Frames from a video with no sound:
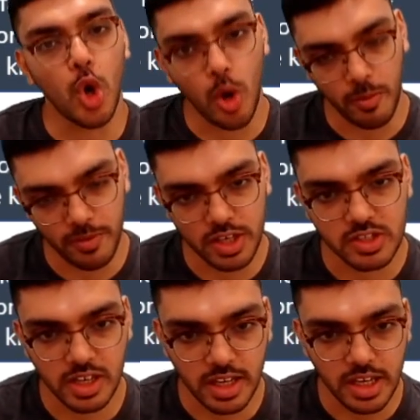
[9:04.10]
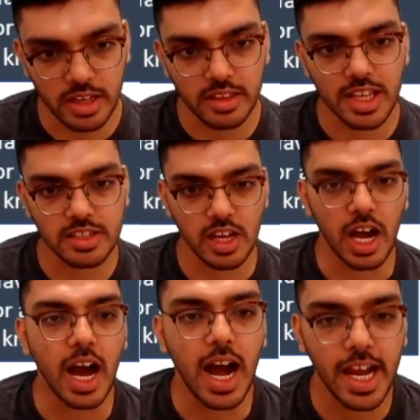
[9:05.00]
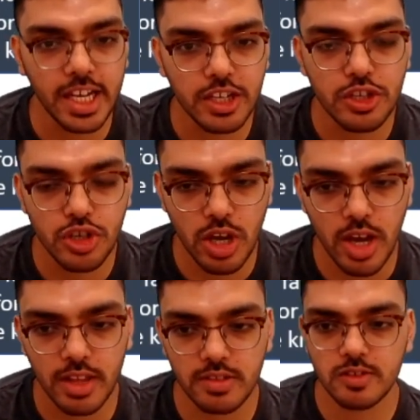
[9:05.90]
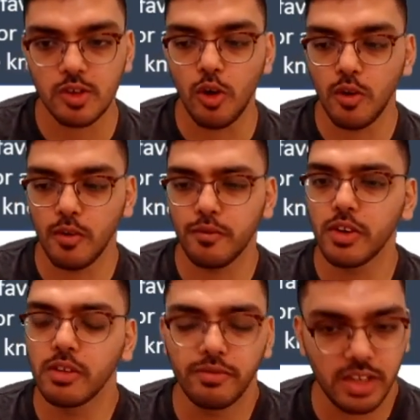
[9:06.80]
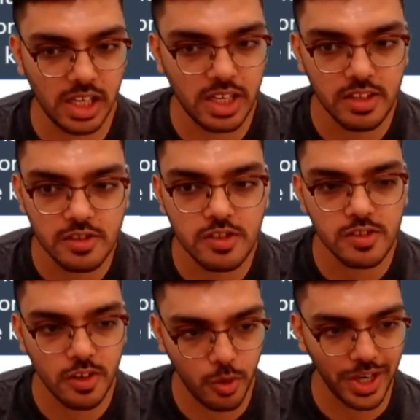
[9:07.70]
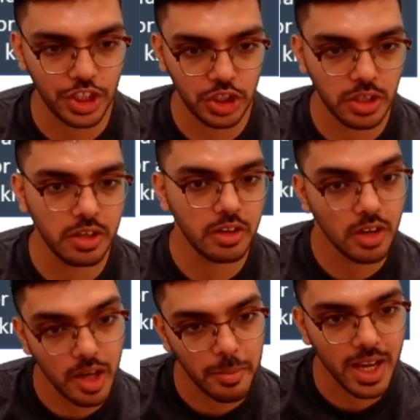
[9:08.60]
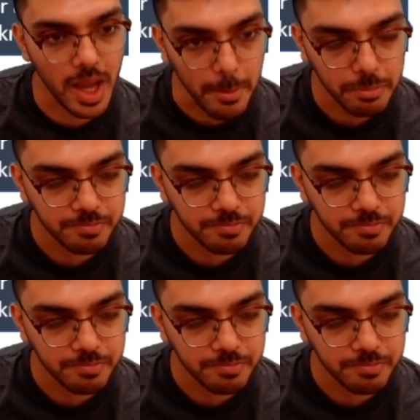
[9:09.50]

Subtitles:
obviously there's a higher chance of a variance question coming up.